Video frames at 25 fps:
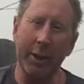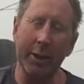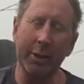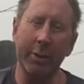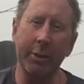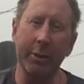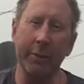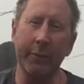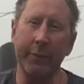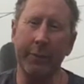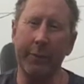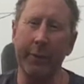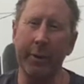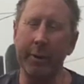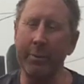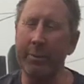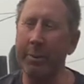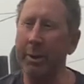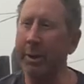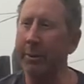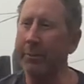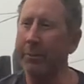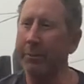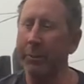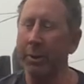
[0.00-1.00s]
here in front of me,
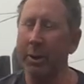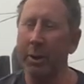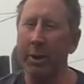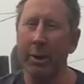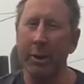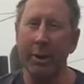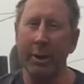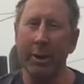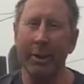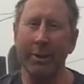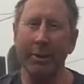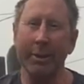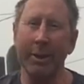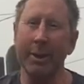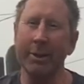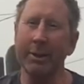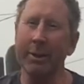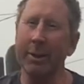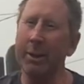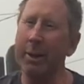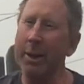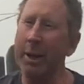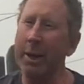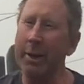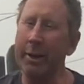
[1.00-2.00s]
it takes a
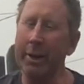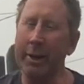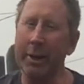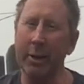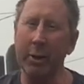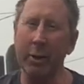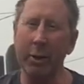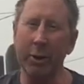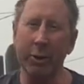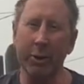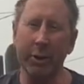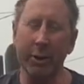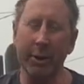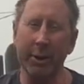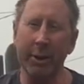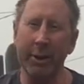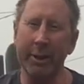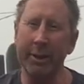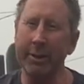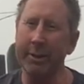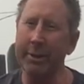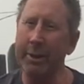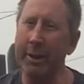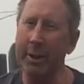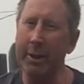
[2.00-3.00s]
lot of energy to heat
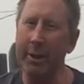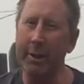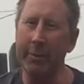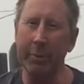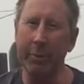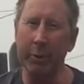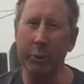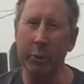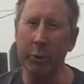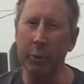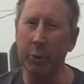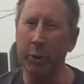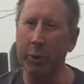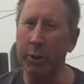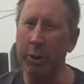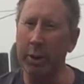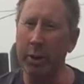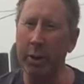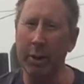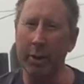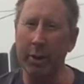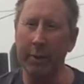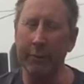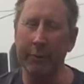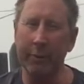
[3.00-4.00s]
that up and cool it
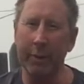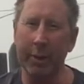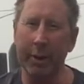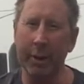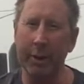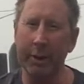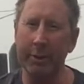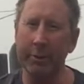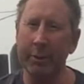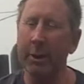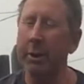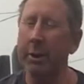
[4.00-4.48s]
off, right?